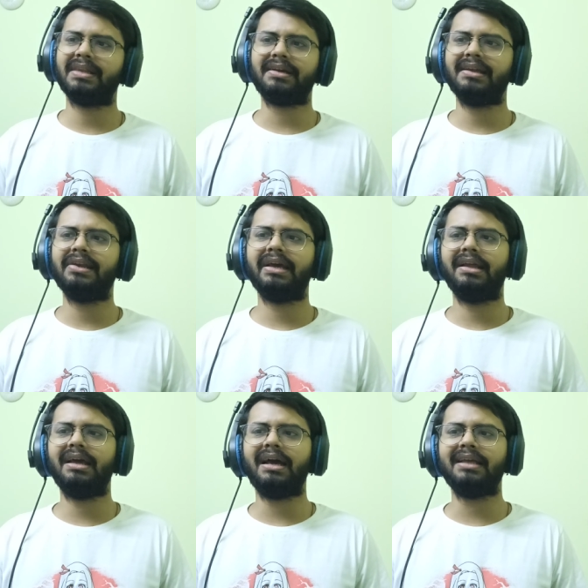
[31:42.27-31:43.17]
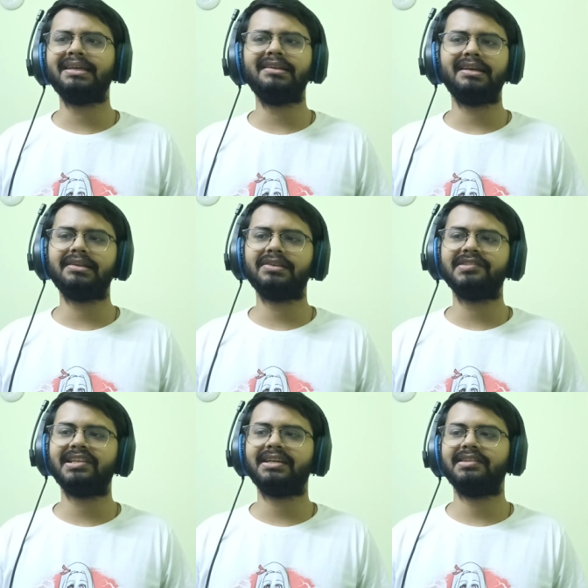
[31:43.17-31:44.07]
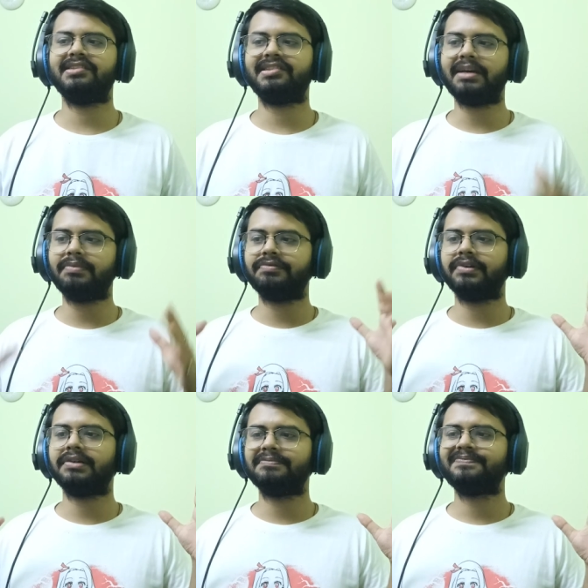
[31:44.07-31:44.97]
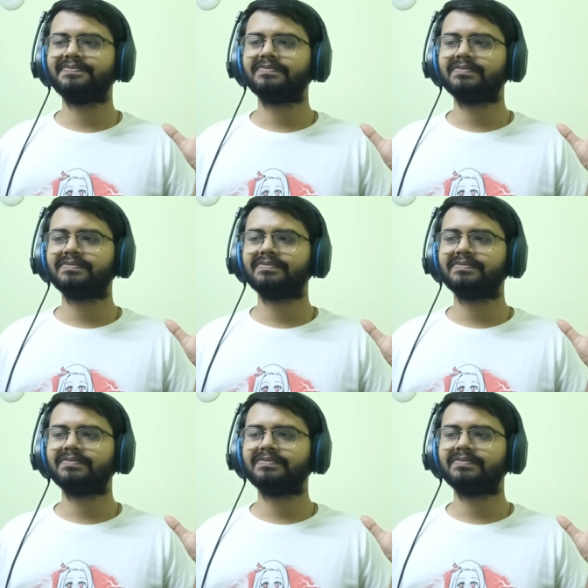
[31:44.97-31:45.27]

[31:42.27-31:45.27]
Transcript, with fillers: like I think like there's like this type of a